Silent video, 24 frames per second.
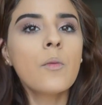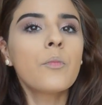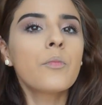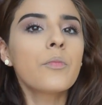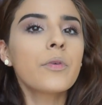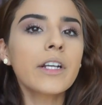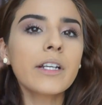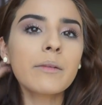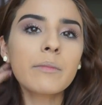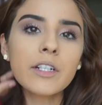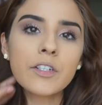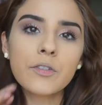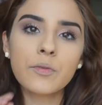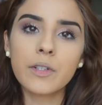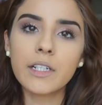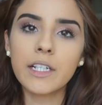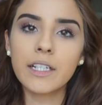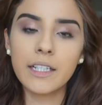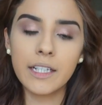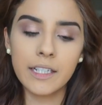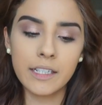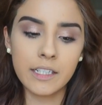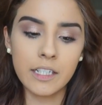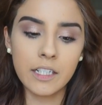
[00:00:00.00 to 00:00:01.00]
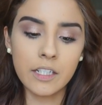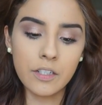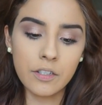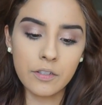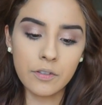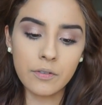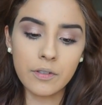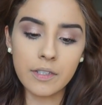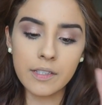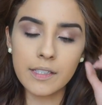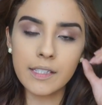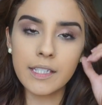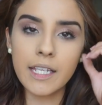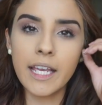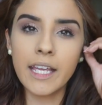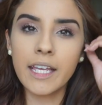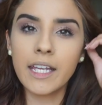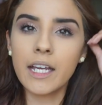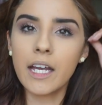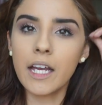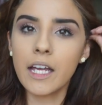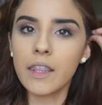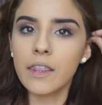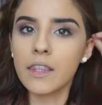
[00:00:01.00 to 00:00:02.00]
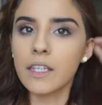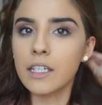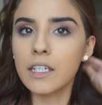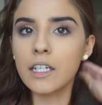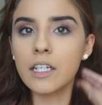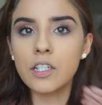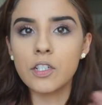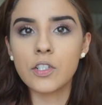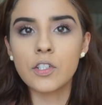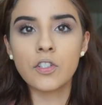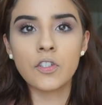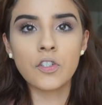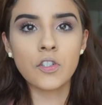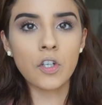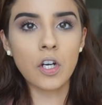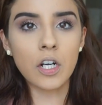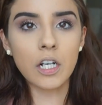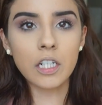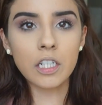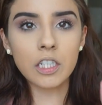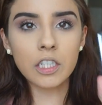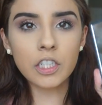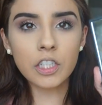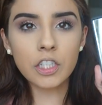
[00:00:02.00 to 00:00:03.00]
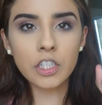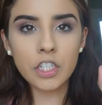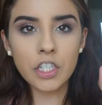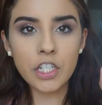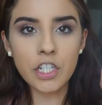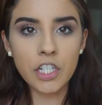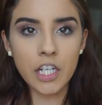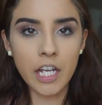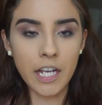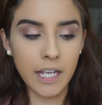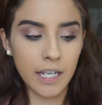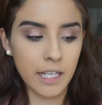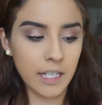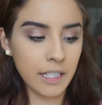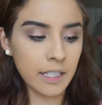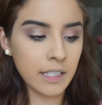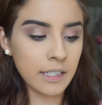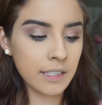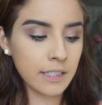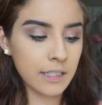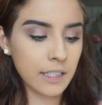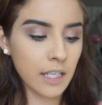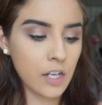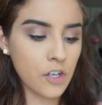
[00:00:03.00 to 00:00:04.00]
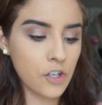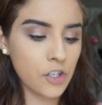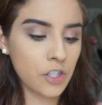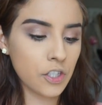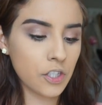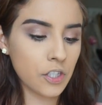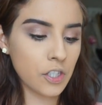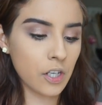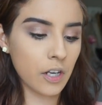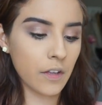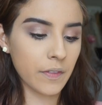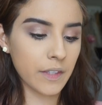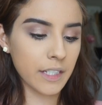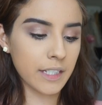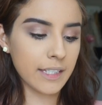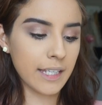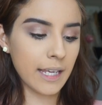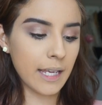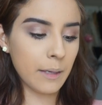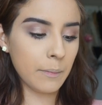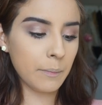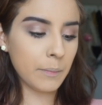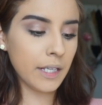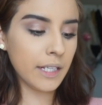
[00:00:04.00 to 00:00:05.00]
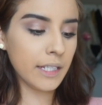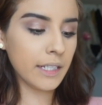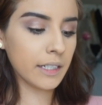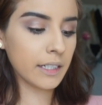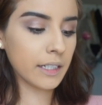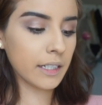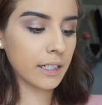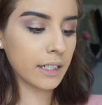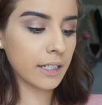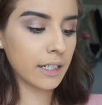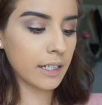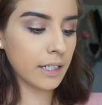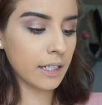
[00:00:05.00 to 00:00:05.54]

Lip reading: Pretty much what I like to do is take the darker shades just on the tip here.